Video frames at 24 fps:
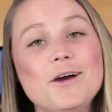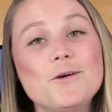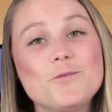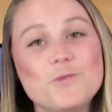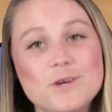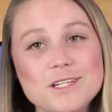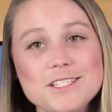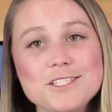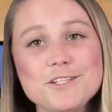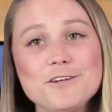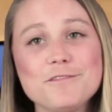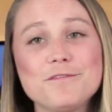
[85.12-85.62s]

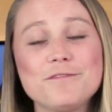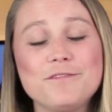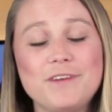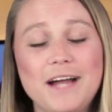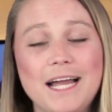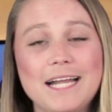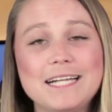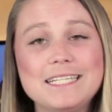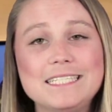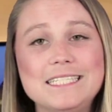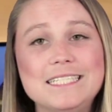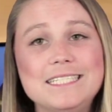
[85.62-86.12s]
Once you're
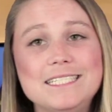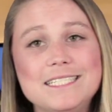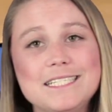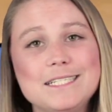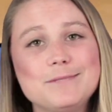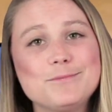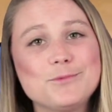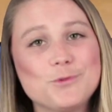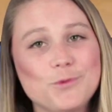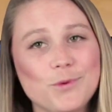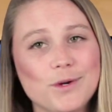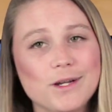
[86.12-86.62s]
finally
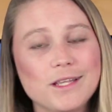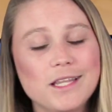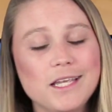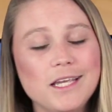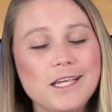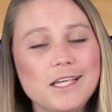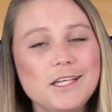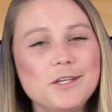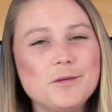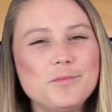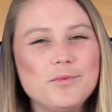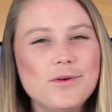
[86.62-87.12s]
deemed
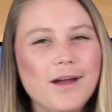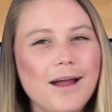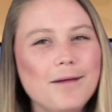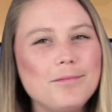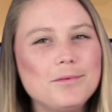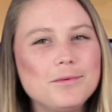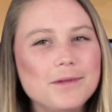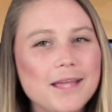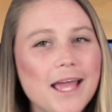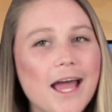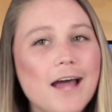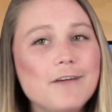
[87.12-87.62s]
worthy, you
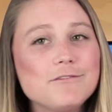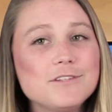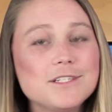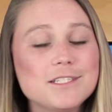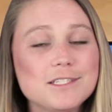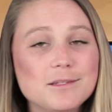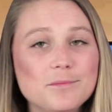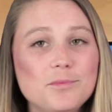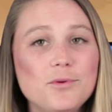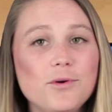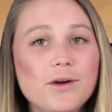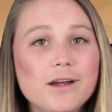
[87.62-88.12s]
probably have to
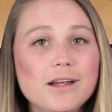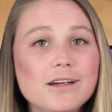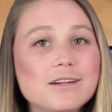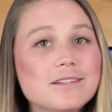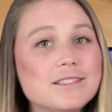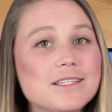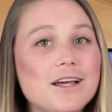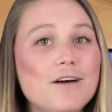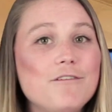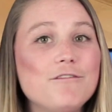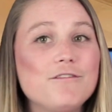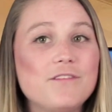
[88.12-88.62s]
support
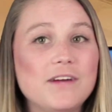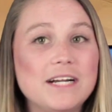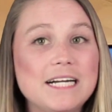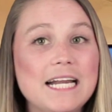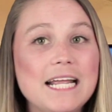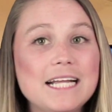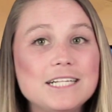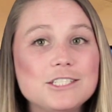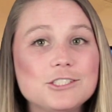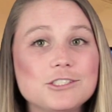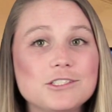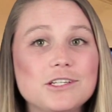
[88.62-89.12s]
yourself
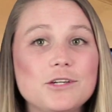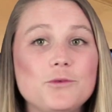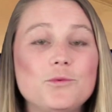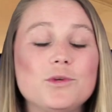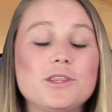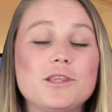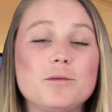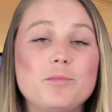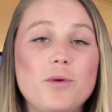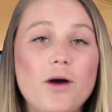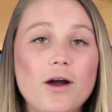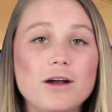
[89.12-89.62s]
financially
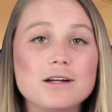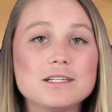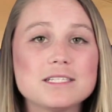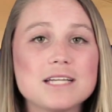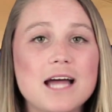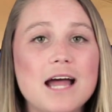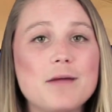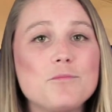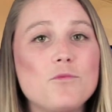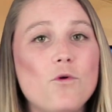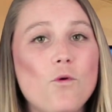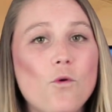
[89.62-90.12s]
with a
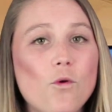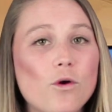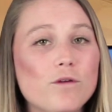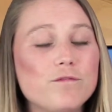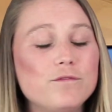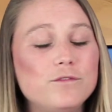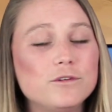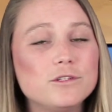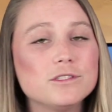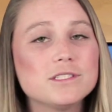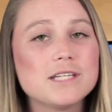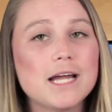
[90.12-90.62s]
part-time or
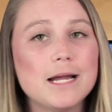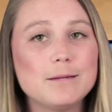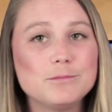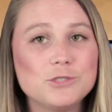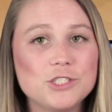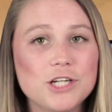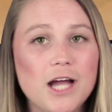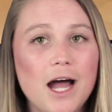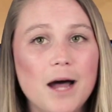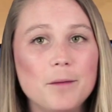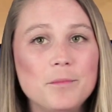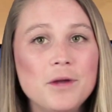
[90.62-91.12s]
full-time
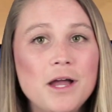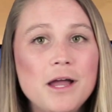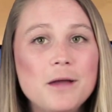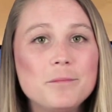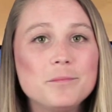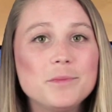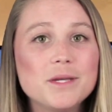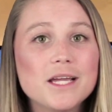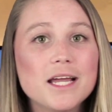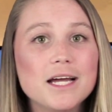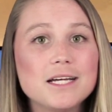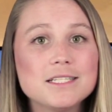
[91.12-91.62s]
job
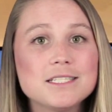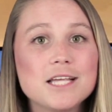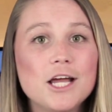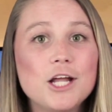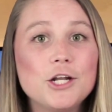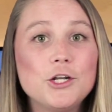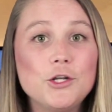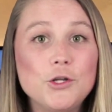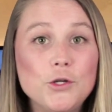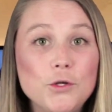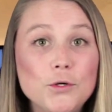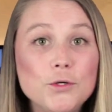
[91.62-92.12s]
because,
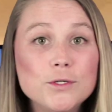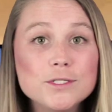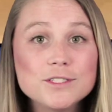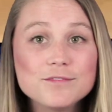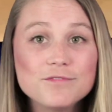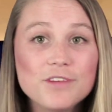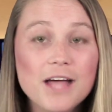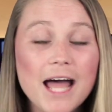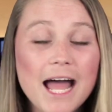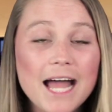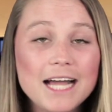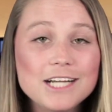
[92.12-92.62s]

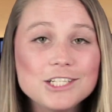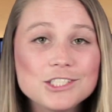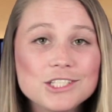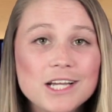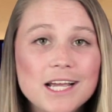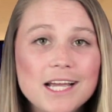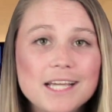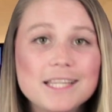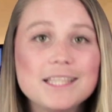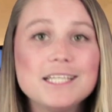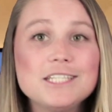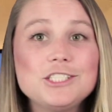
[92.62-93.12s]
newsflash,
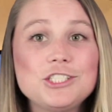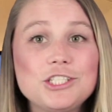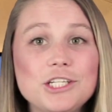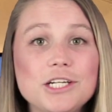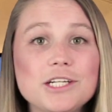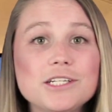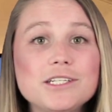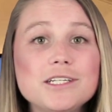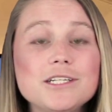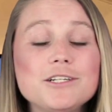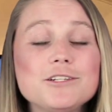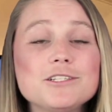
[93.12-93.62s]
the
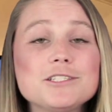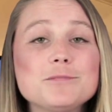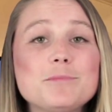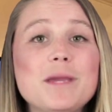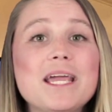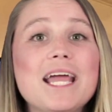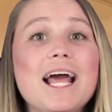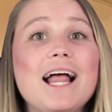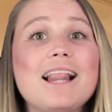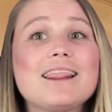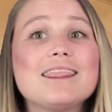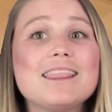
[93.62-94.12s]
cheerleaders
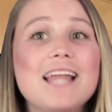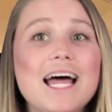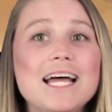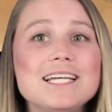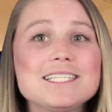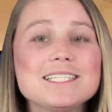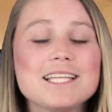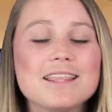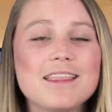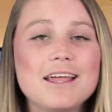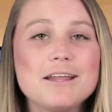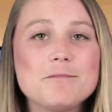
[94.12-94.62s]
make less
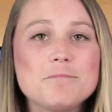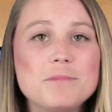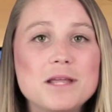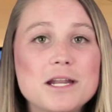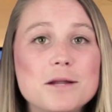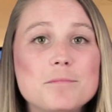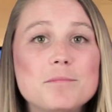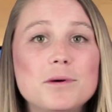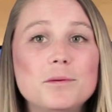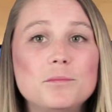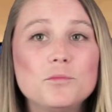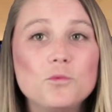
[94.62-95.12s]
than
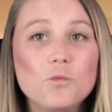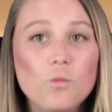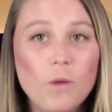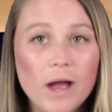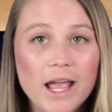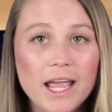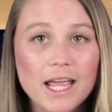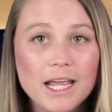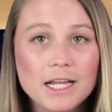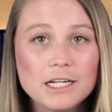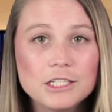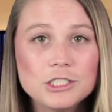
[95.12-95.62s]
minimum
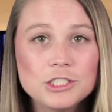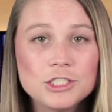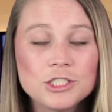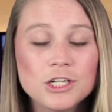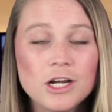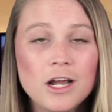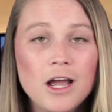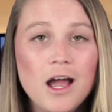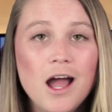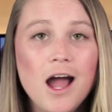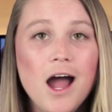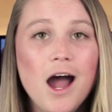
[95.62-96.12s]
wage.
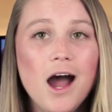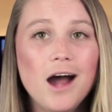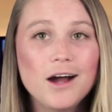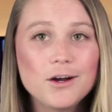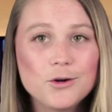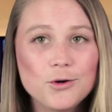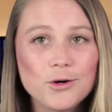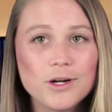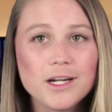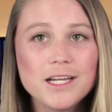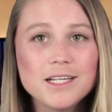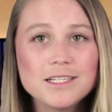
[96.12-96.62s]

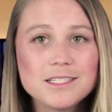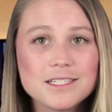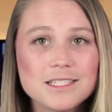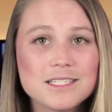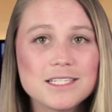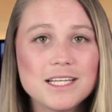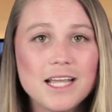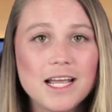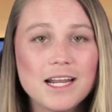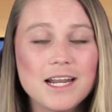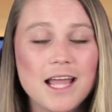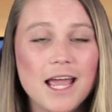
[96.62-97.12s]
According to
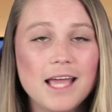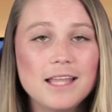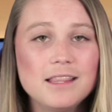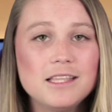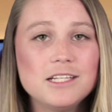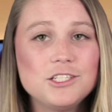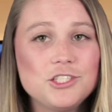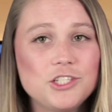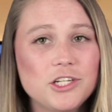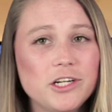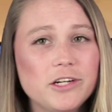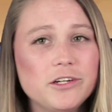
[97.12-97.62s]
CNN,
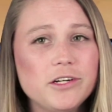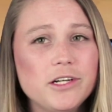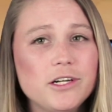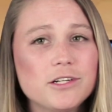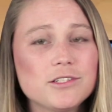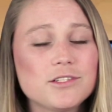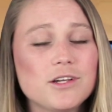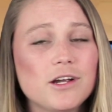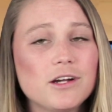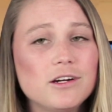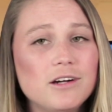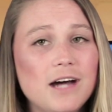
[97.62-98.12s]
the
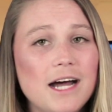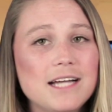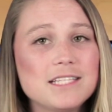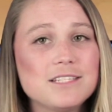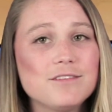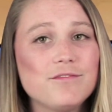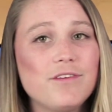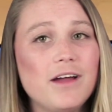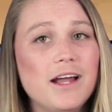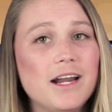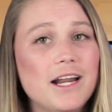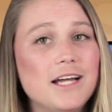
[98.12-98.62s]
cheerleaders are
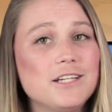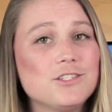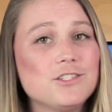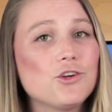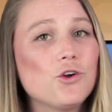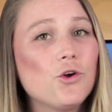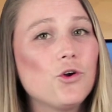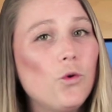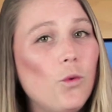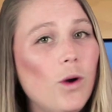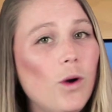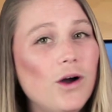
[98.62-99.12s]
classified as,
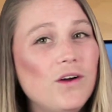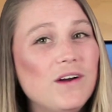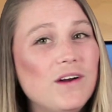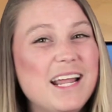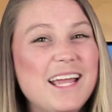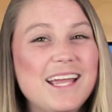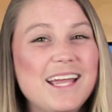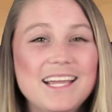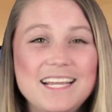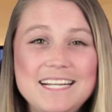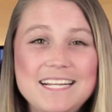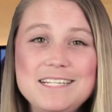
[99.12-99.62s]
quote,
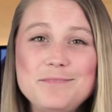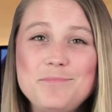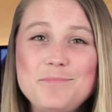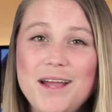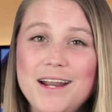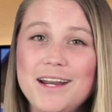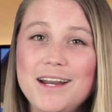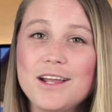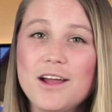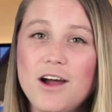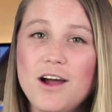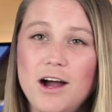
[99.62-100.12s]

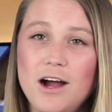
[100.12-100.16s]
independent